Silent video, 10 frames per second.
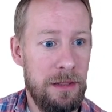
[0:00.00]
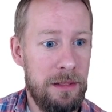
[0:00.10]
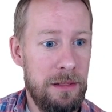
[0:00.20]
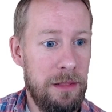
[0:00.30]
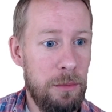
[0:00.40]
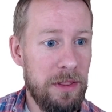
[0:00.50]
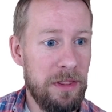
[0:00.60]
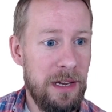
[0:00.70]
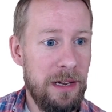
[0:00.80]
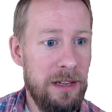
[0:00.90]
The one
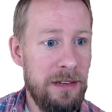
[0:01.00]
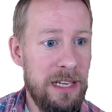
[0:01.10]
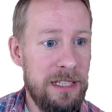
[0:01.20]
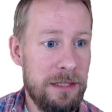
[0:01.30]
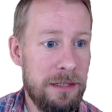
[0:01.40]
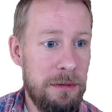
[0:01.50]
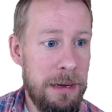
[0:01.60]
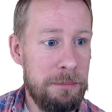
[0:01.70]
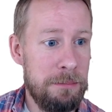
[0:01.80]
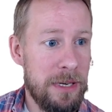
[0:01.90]
thing that you need to
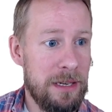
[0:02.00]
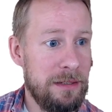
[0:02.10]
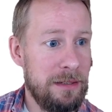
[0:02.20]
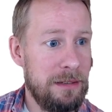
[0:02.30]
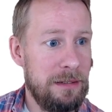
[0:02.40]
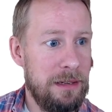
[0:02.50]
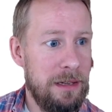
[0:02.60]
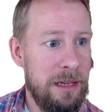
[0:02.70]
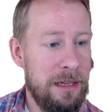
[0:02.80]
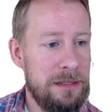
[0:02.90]
remember
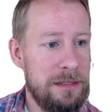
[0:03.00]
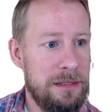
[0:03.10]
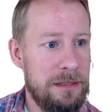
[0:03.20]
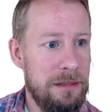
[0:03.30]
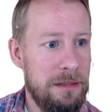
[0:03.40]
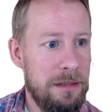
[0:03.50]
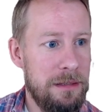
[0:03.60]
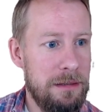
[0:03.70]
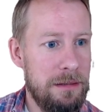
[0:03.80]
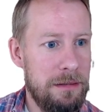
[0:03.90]
is
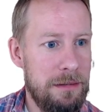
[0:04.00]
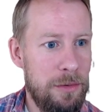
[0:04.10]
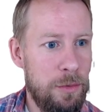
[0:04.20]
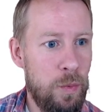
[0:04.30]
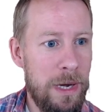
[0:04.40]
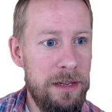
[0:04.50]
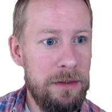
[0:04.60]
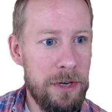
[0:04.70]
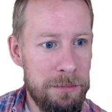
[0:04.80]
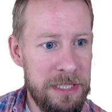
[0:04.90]
where you've
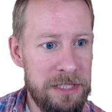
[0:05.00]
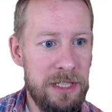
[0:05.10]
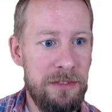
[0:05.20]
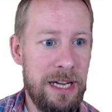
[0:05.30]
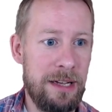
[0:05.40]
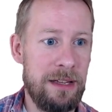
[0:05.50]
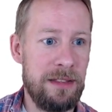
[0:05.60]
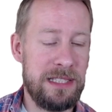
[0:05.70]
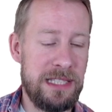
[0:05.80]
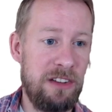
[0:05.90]
got a mischief tank and they're
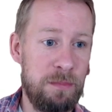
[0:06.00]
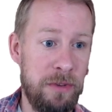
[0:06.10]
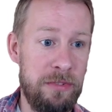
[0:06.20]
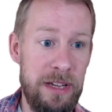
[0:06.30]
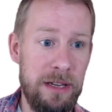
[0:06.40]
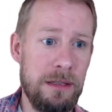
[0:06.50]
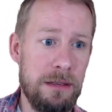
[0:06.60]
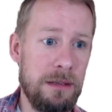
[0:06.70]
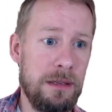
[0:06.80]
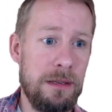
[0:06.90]
self-buffing,
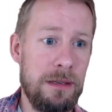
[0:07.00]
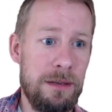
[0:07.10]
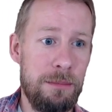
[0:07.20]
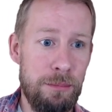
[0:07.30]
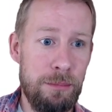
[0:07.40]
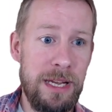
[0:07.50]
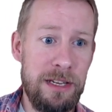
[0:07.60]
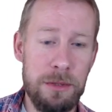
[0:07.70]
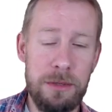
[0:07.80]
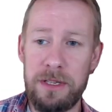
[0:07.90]
make
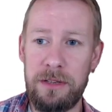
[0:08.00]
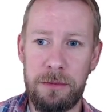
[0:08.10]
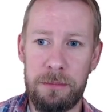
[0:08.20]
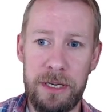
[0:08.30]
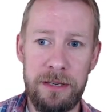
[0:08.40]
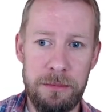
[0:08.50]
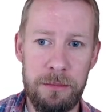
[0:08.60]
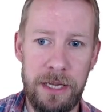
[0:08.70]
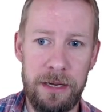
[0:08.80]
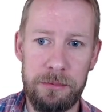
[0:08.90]
sure that you're not bringing
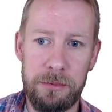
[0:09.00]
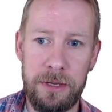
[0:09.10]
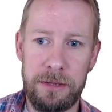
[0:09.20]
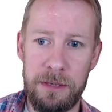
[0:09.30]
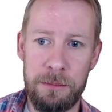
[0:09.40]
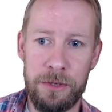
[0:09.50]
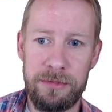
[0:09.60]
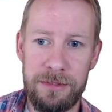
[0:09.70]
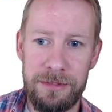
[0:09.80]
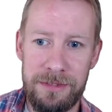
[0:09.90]
somebody else with that same buff.
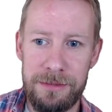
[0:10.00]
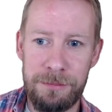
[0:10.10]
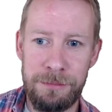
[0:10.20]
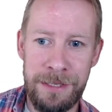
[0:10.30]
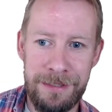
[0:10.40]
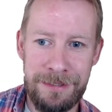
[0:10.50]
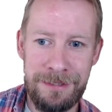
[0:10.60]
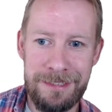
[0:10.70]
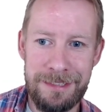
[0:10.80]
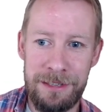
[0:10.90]

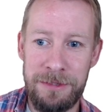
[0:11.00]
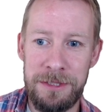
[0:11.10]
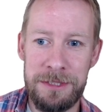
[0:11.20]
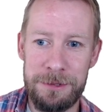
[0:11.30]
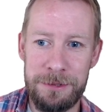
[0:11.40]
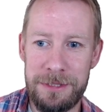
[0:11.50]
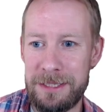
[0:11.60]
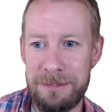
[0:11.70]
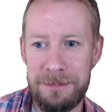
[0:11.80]
Because if you do, then,